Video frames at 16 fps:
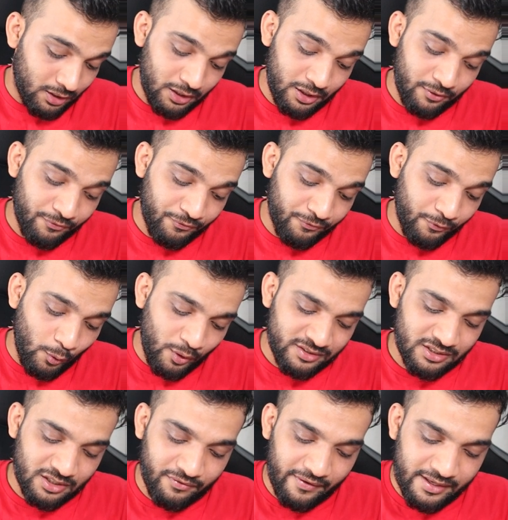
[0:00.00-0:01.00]
Or if 4
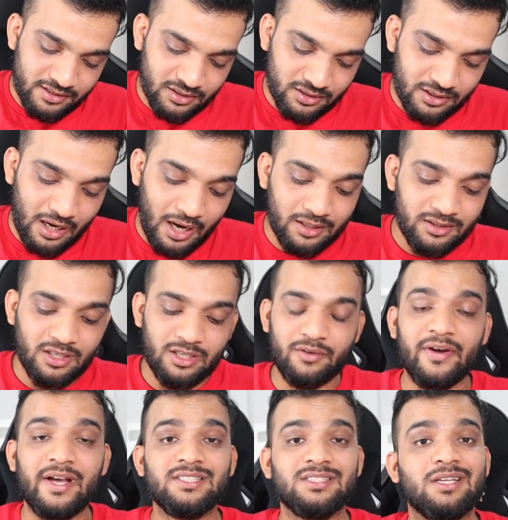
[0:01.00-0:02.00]
is a divisor, the other
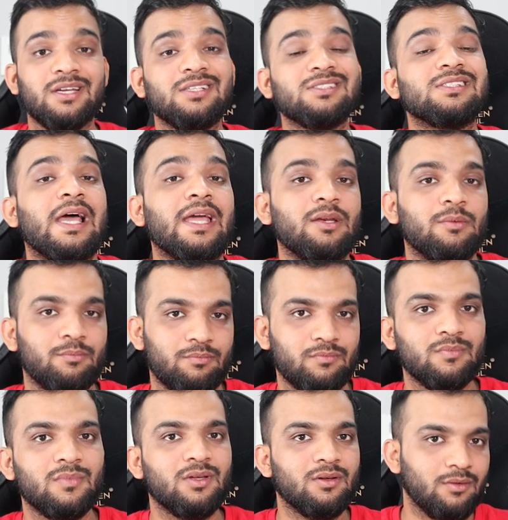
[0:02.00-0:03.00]
divisor is 9.
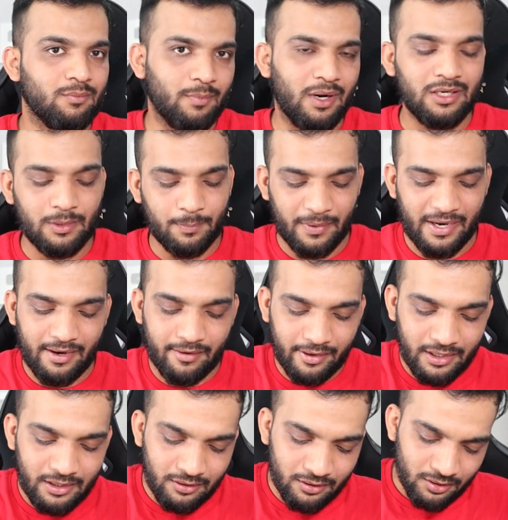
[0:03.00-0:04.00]
Multiplied,
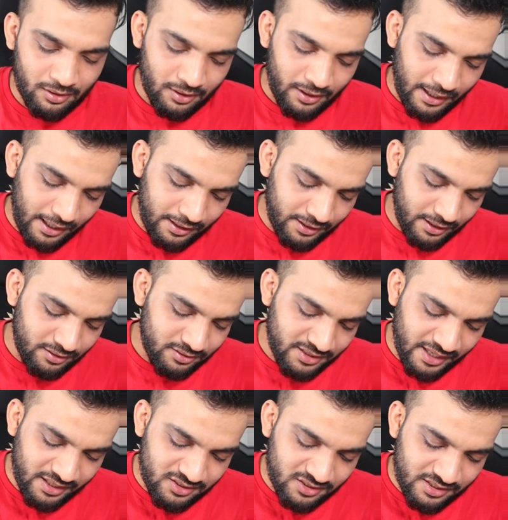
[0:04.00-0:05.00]
right? And then
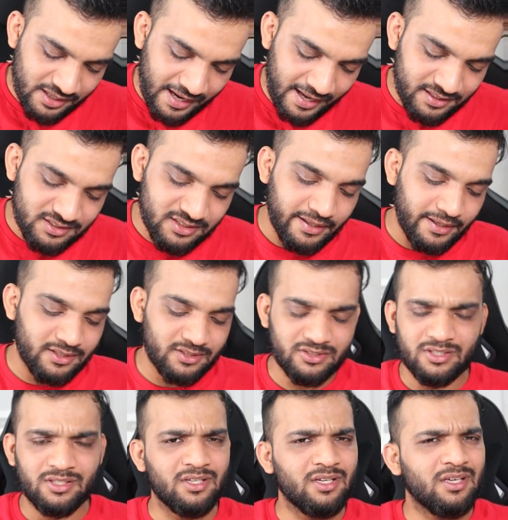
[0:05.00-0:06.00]
6 and
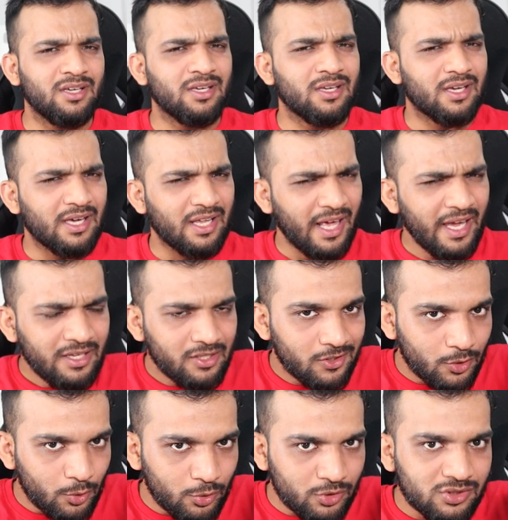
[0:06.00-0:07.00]
6. Can I
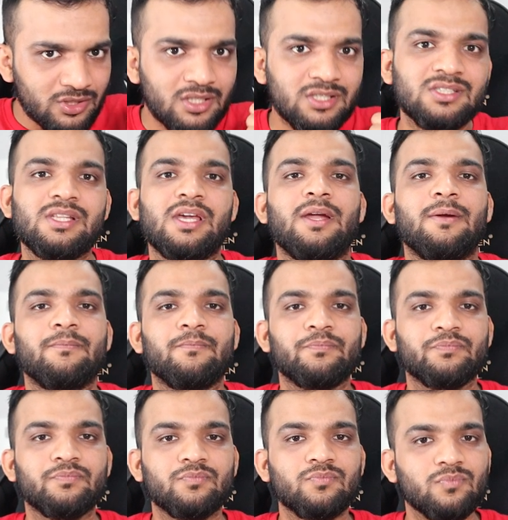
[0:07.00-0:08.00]
use this thing?
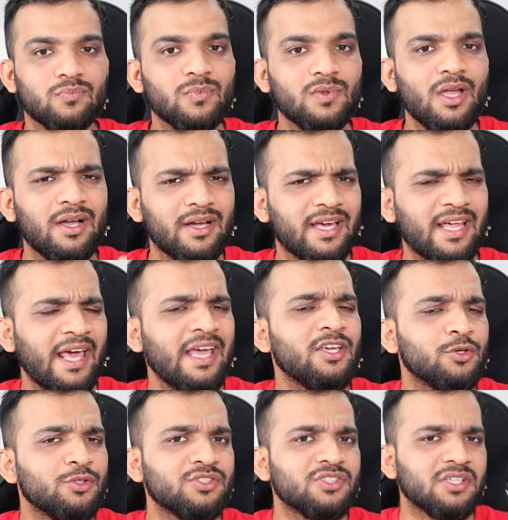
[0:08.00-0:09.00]
Can I
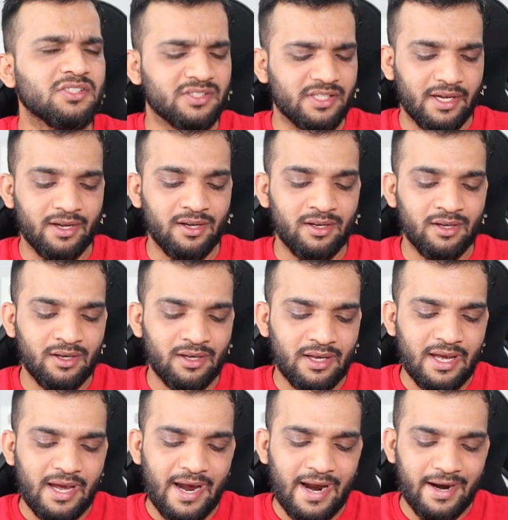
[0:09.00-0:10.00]
use this thing
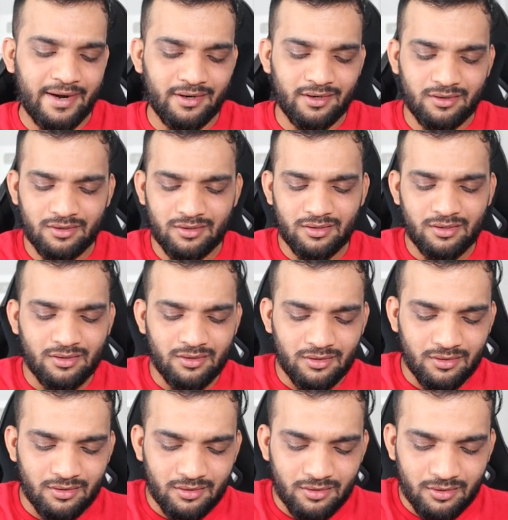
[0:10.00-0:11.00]
and
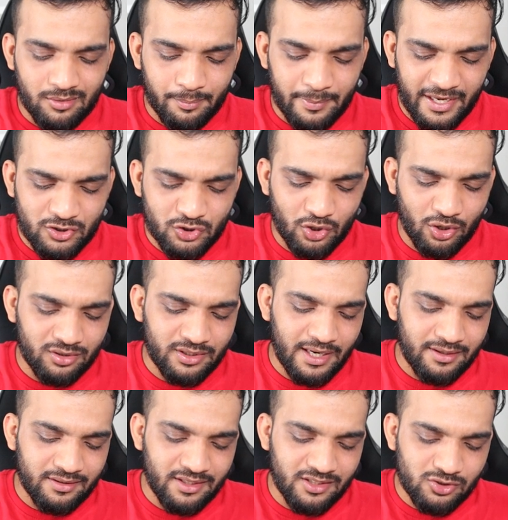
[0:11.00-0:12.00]
make sure
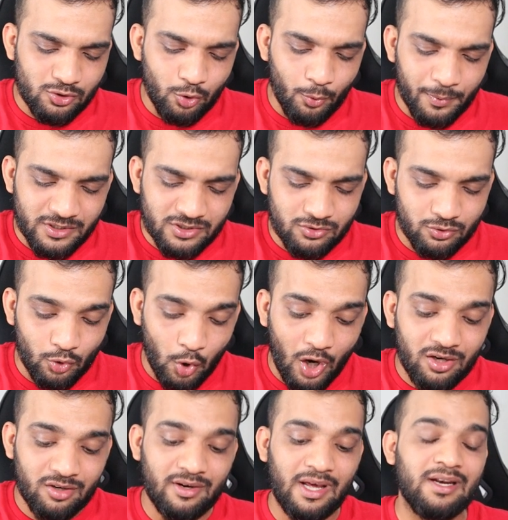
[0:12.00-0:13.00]
that this loop is
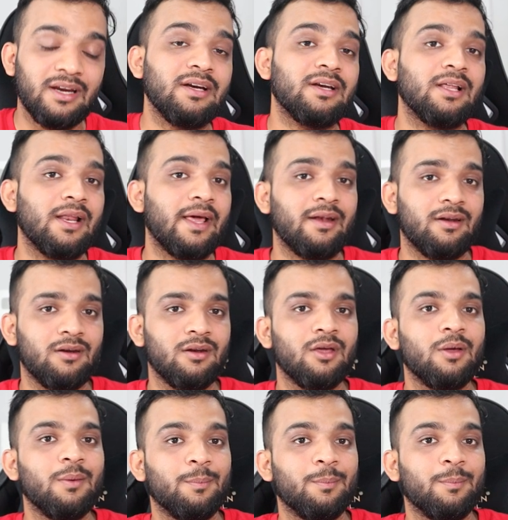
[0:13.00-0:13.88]
not running till n?